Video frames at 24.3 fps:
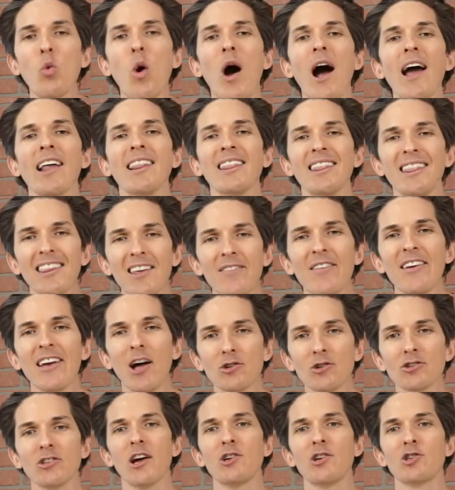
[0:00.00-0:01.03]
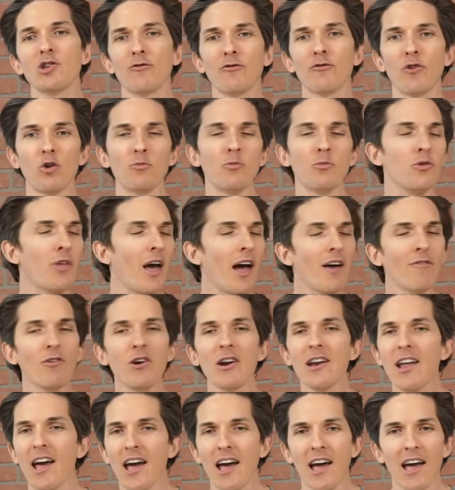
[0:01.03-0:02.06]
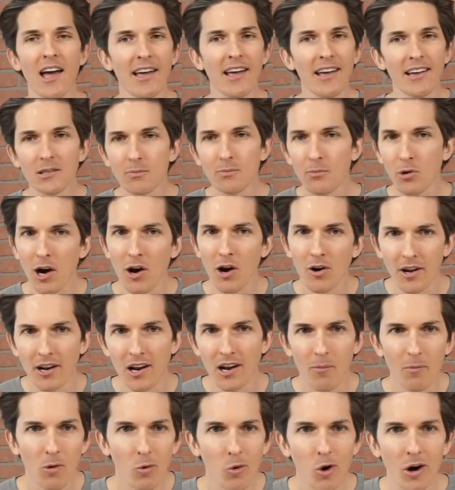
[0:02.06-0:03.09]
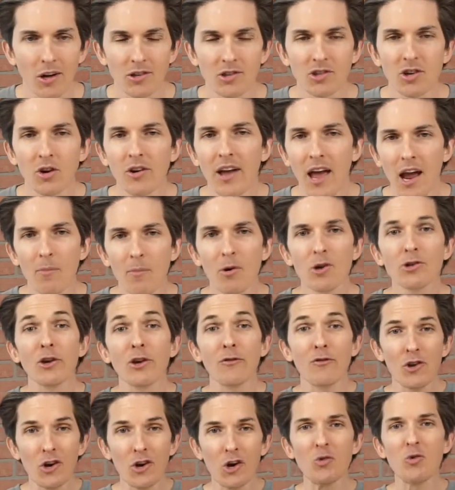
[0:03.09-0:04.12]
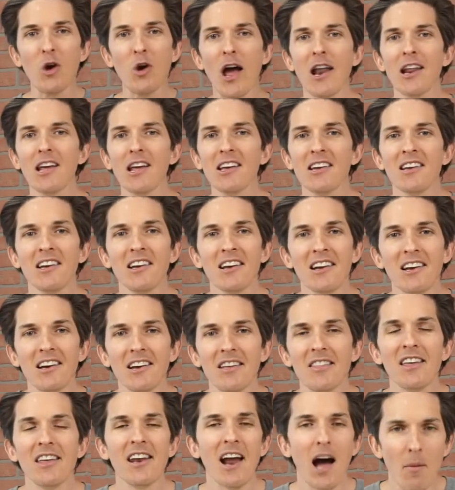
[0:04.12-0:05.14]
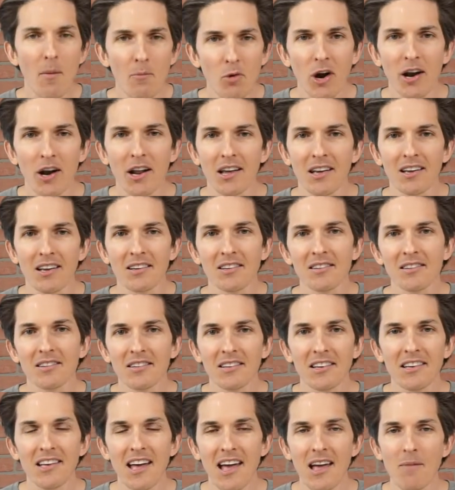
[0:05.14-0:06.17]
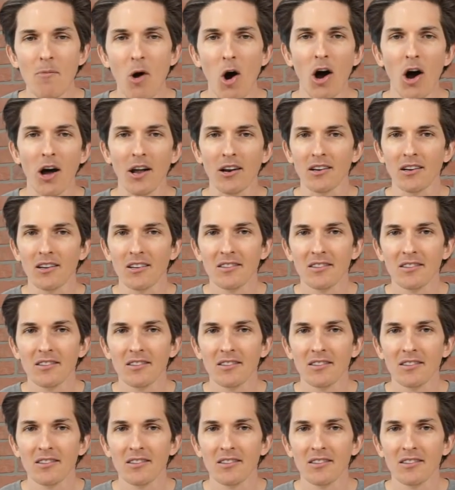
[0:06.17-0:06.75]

why living outside your phone booth every day is priority number 1. So gamers, if you're ready, then I'm ready. Game on.